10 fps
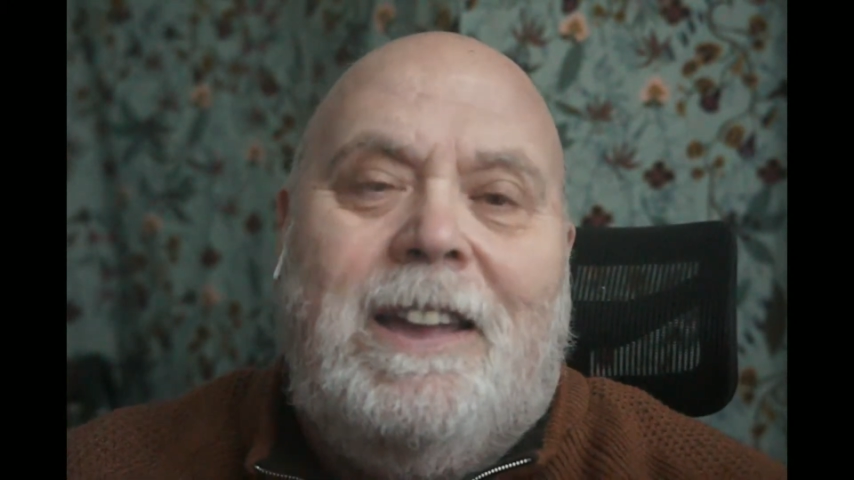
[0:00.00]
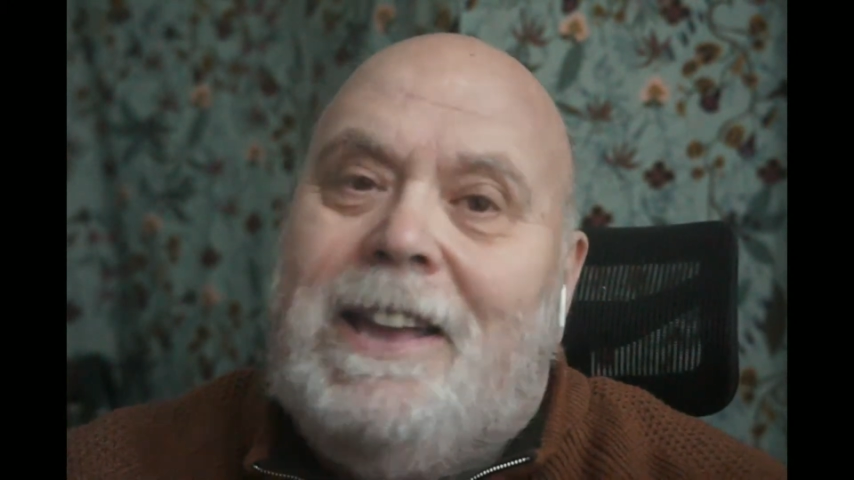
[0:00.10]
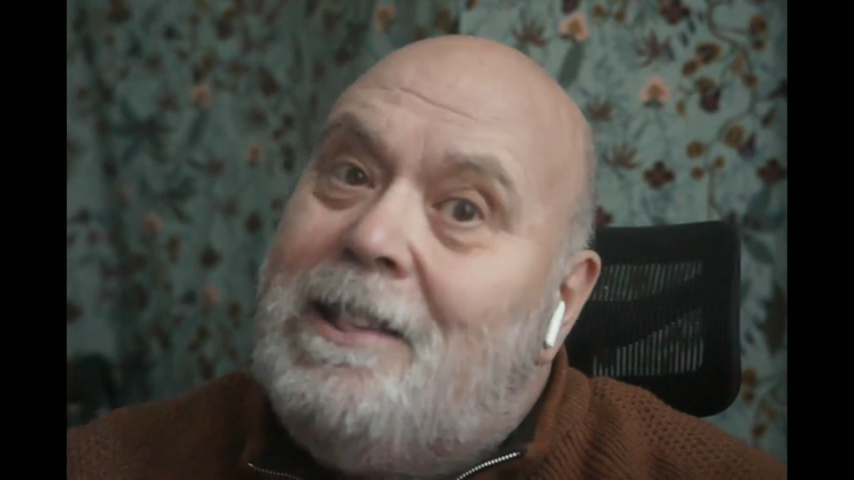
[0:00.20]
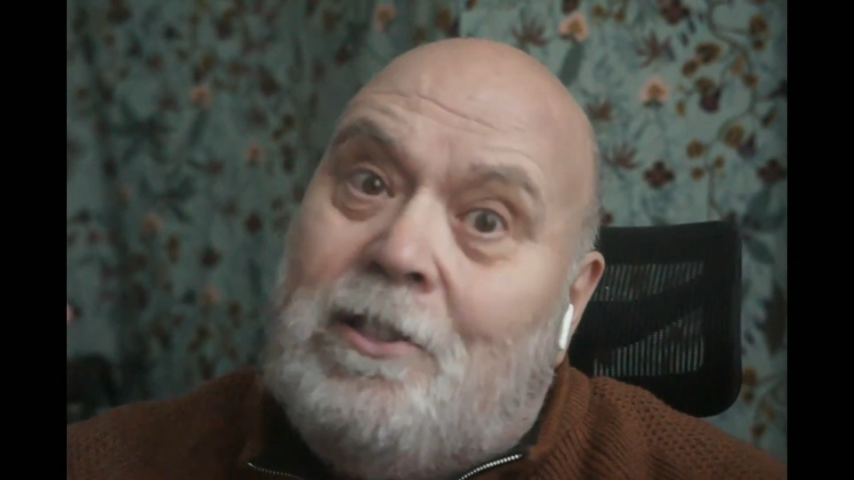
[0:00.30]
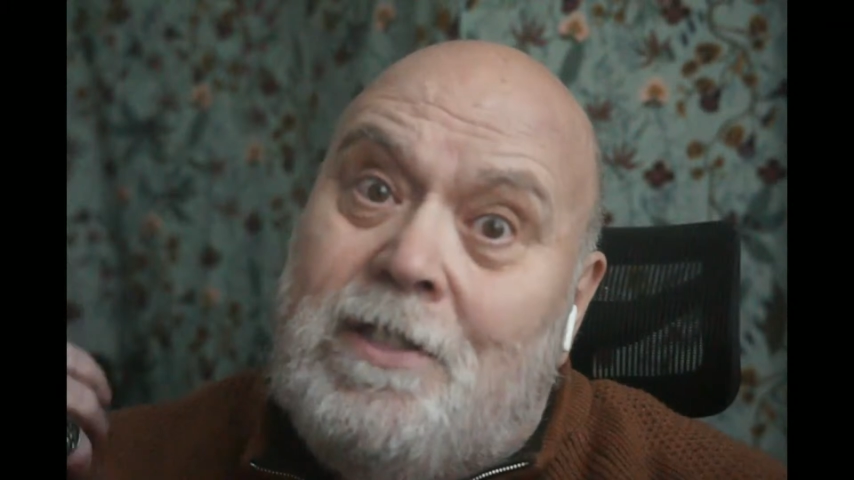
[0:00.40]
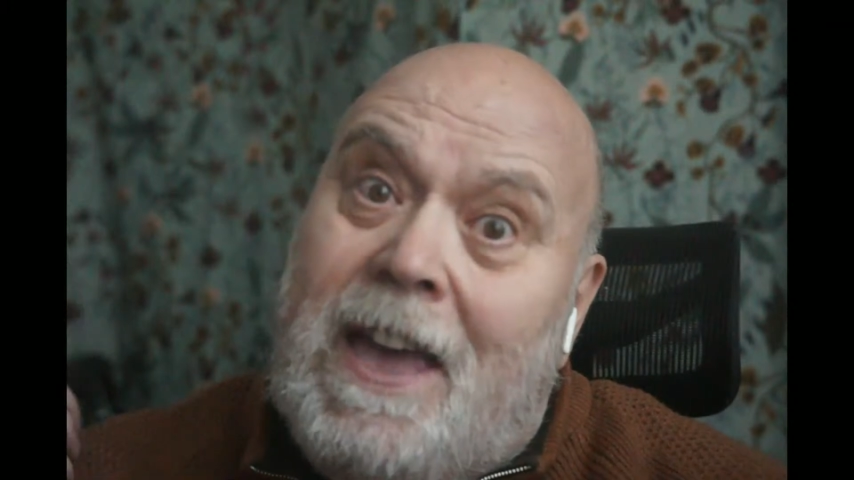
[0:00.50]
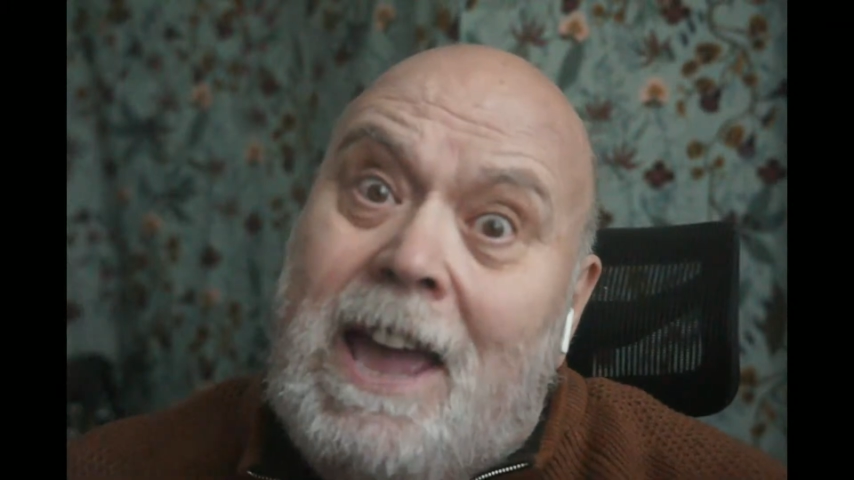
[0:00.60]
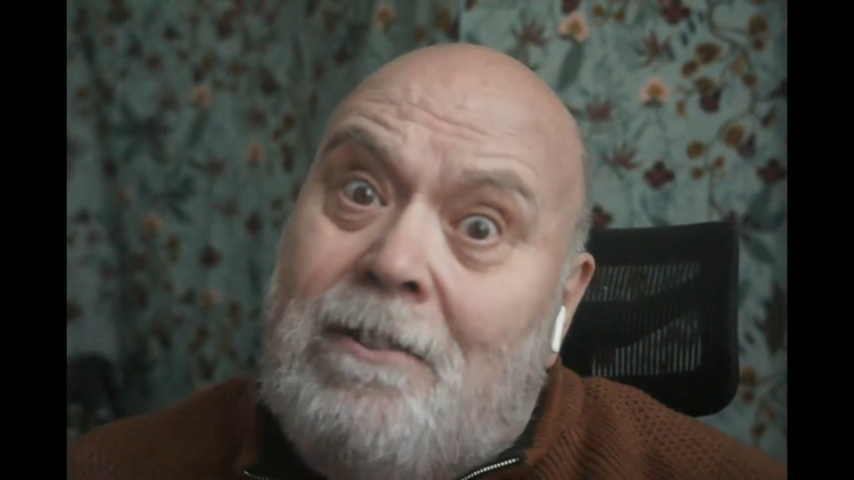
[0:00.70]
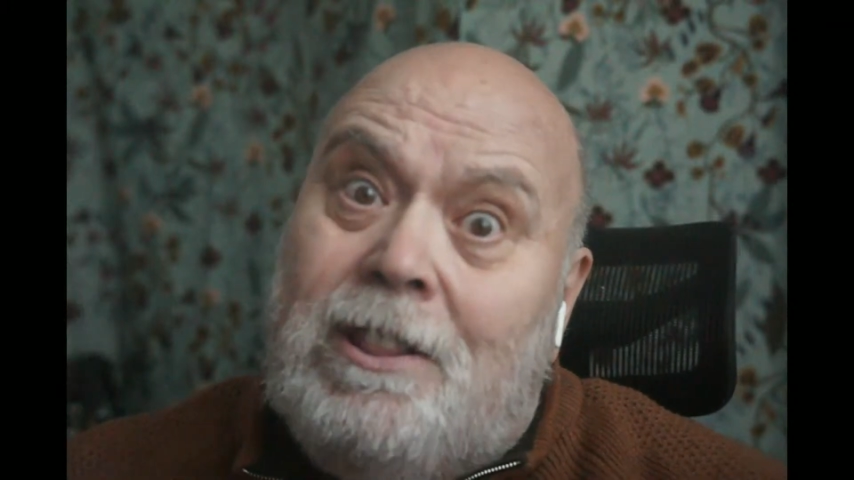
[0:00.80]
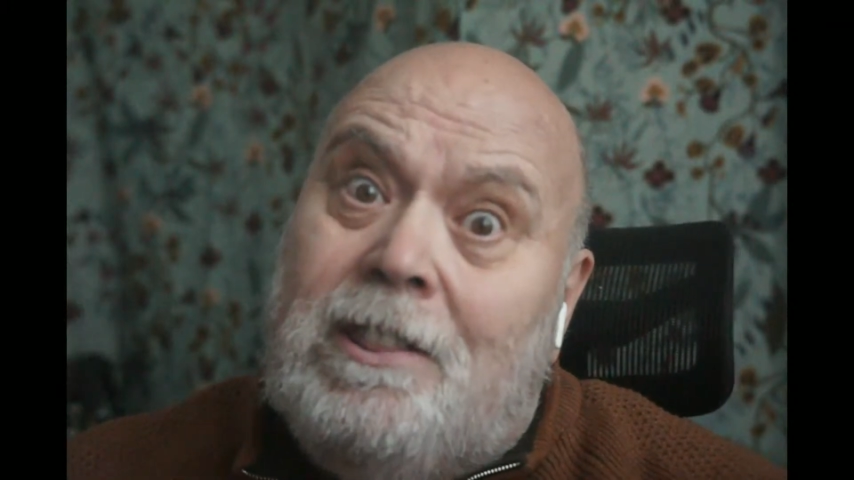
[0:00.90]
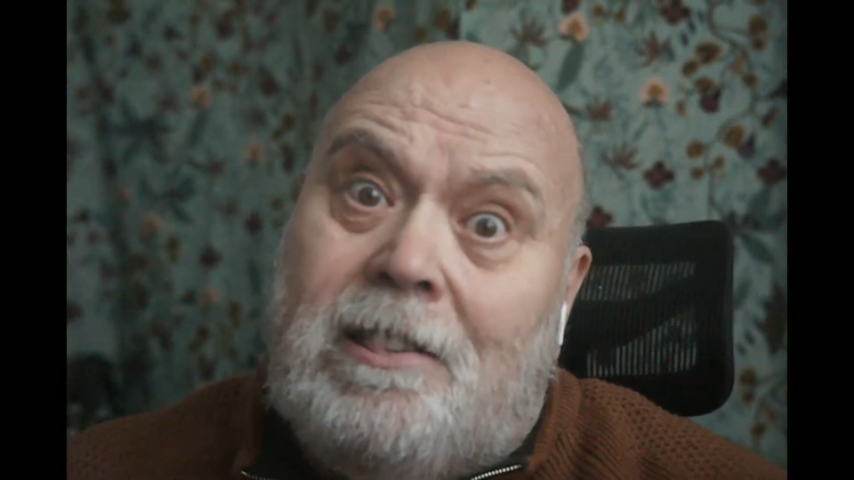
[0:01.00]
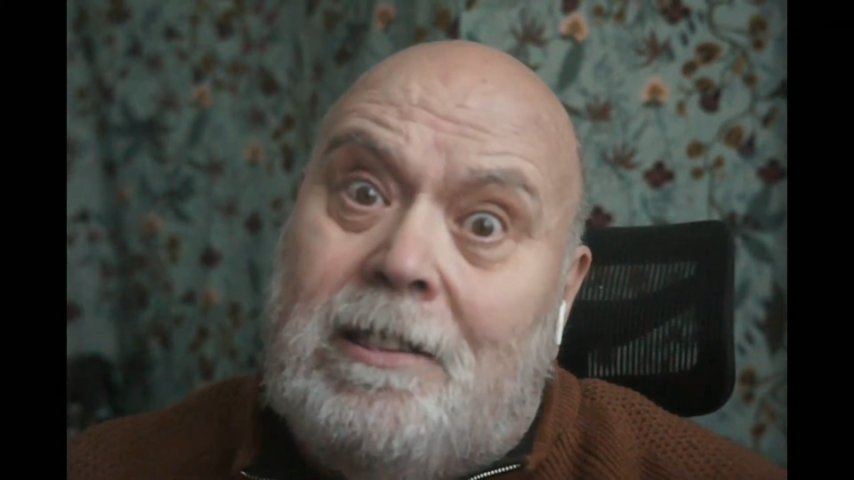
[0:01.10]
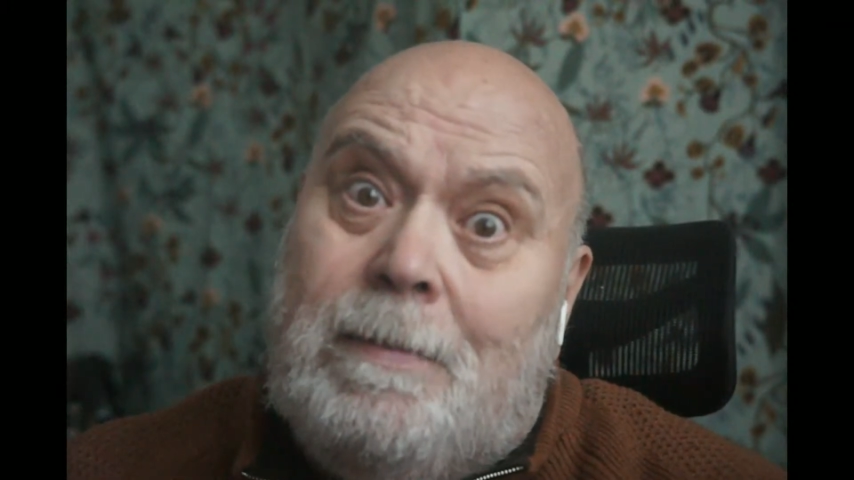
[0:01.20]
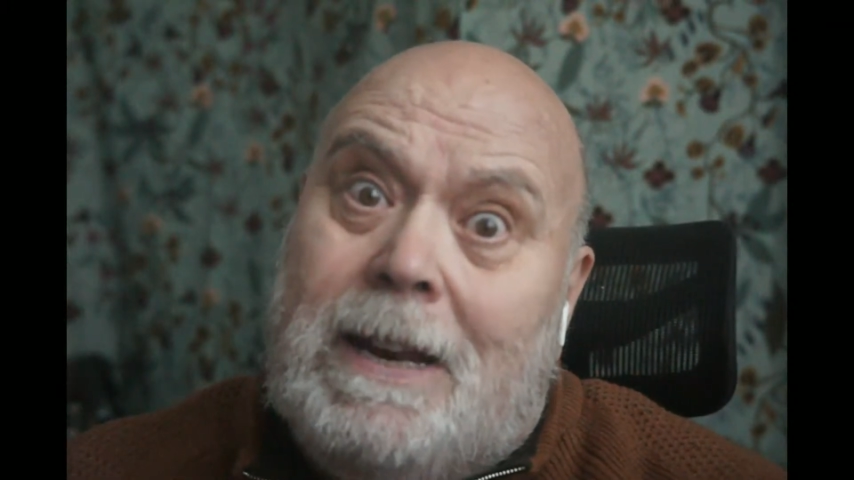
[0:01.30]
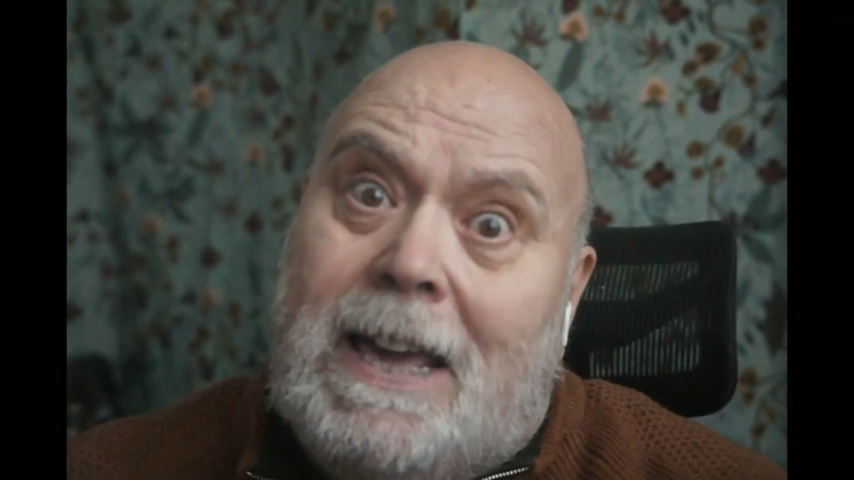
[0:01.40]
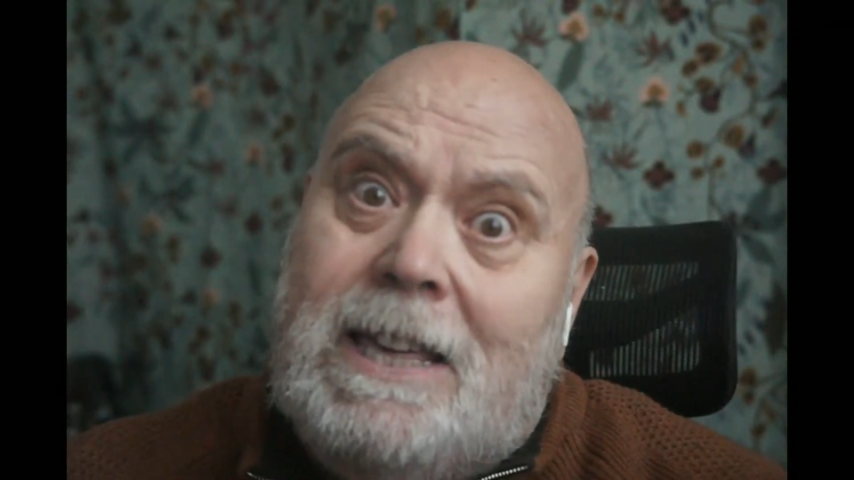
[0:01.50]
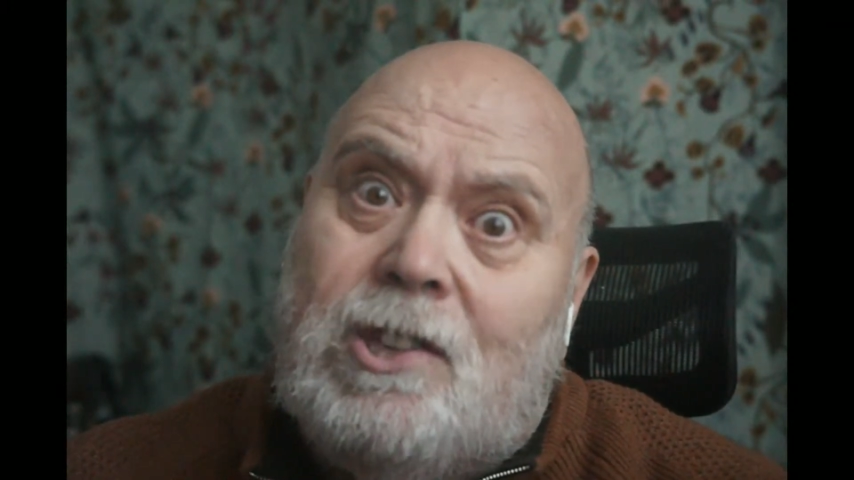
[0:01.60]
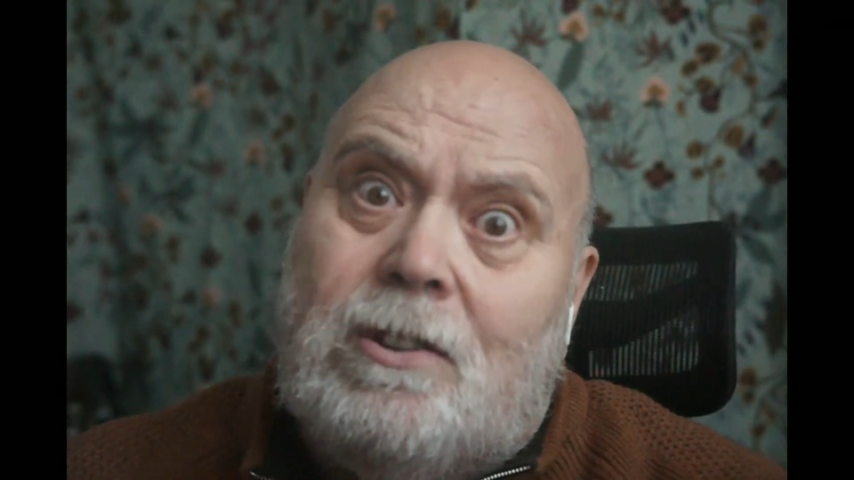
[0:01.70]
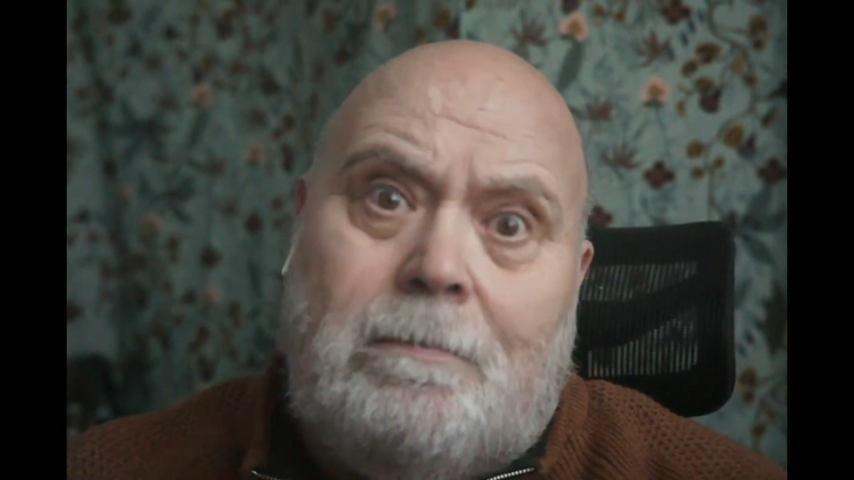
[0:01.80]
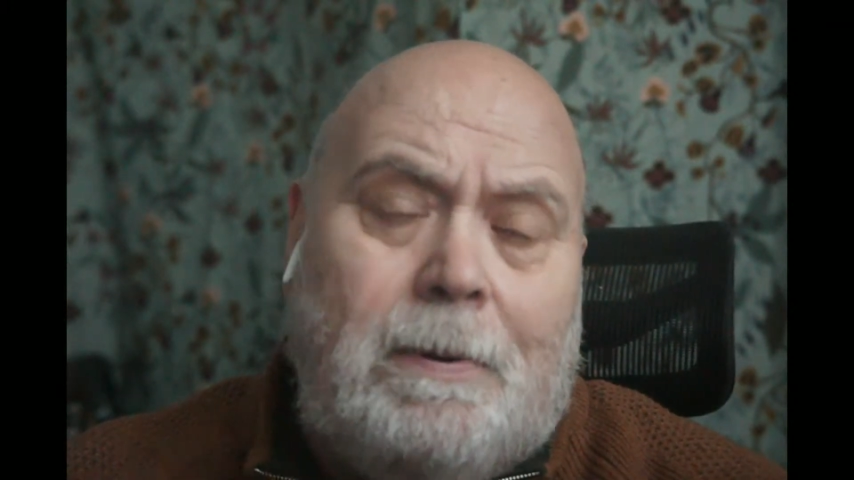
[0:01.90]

It's there in the simulation,